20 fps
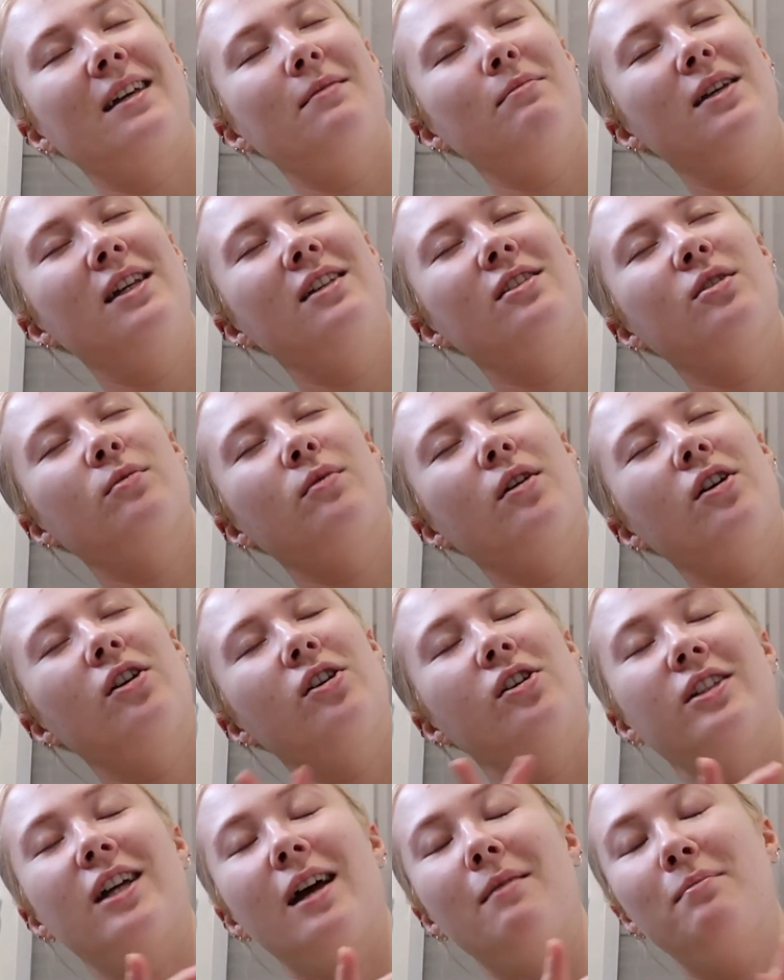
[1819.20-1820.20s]
it means the
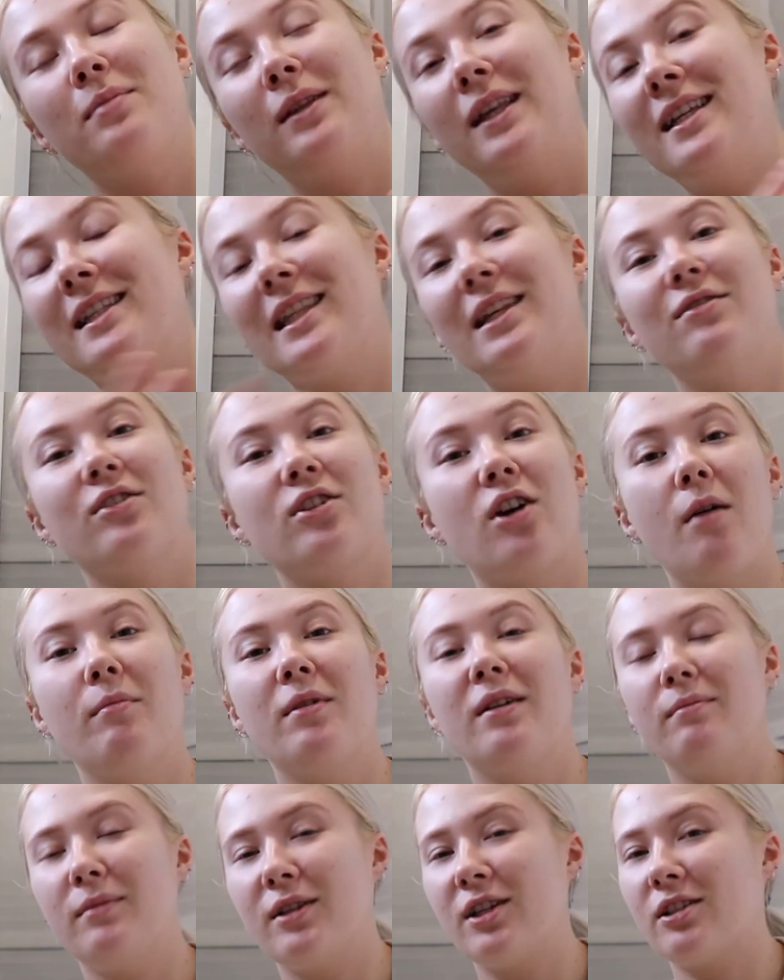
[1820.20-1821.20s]
world, and please leave a
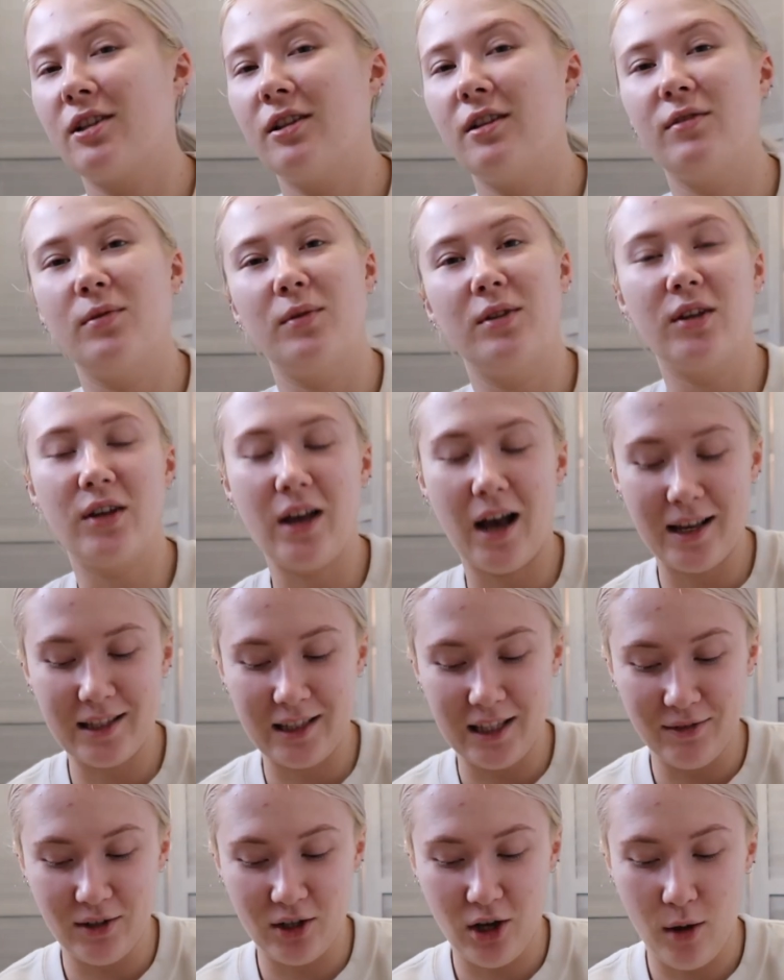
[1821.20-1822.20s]
comment because I love it when you guys
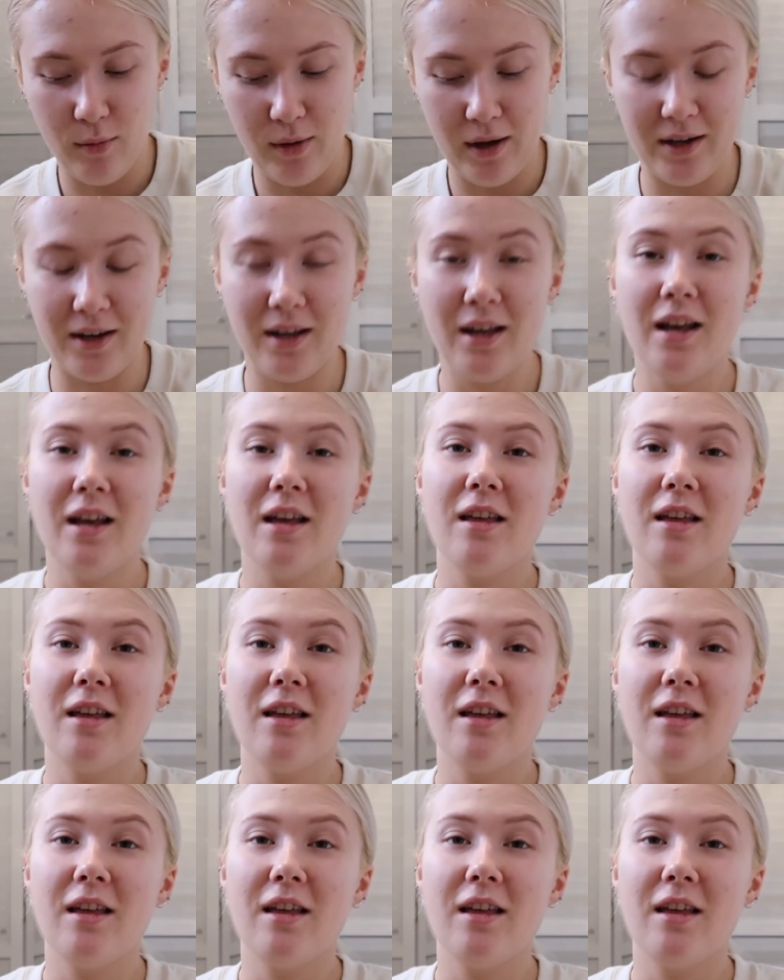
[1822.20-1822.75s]
leave a comment.